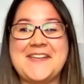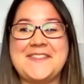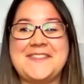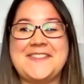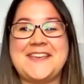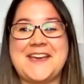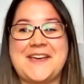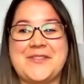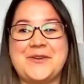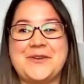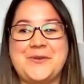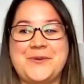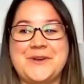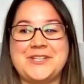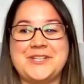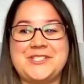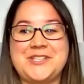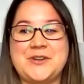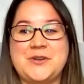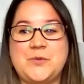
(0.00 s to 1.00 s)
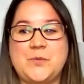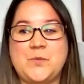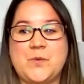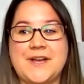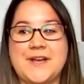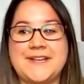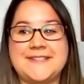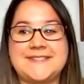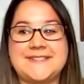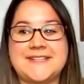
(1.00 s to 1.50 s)
The other question
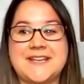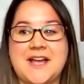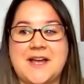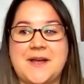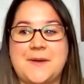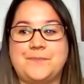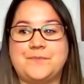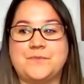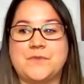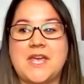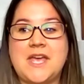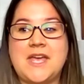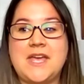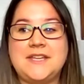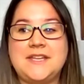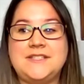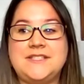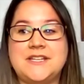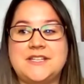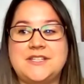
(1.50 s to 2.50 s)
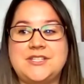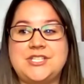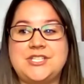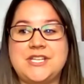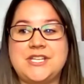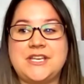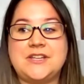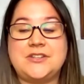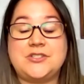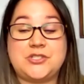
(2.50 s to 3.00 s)
was um, Does
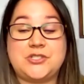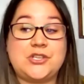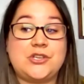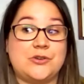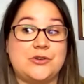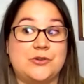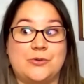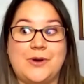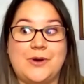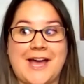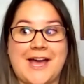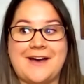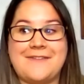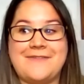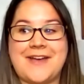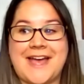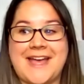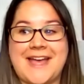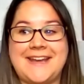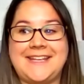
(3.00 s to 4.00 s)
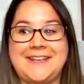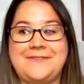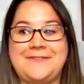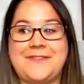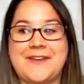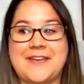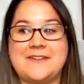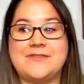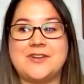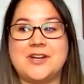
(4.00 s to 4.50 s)
she, do you have any
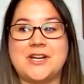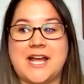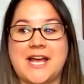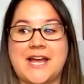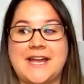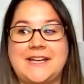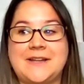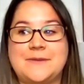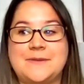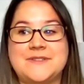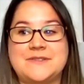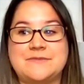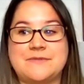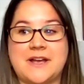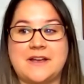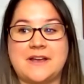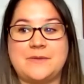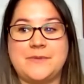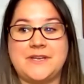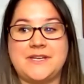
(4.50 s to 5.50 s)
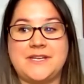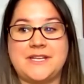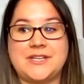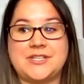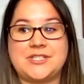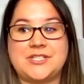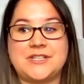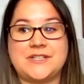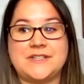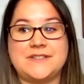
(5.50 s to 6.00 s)
favorite items,
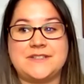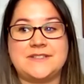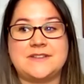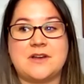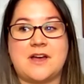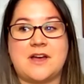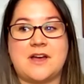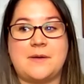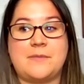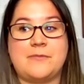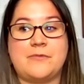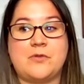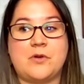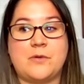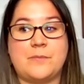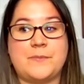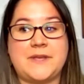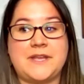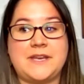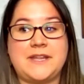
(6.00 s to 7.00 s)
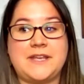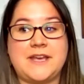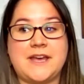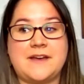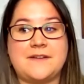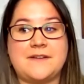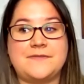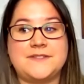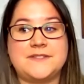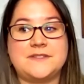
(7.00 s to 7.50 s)
recommendations um, for
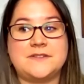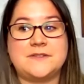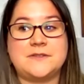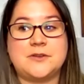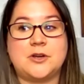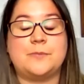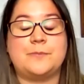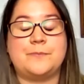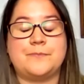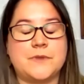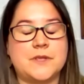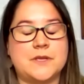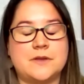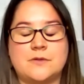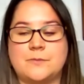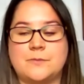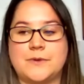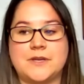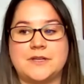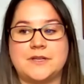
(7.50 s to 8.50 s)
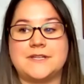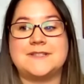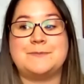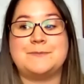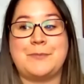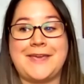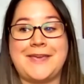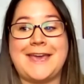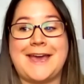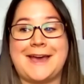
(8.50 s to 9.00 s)
PDFs or, oh my goodness,
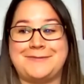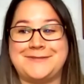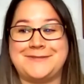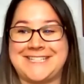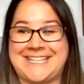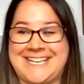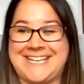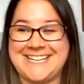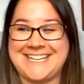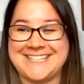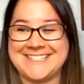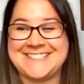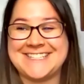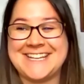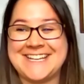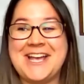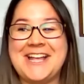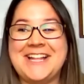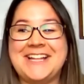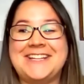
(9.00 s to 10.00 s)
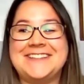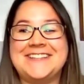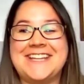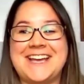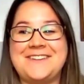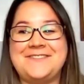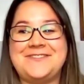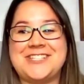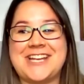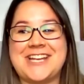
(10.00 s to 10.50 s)
PFDs? I do that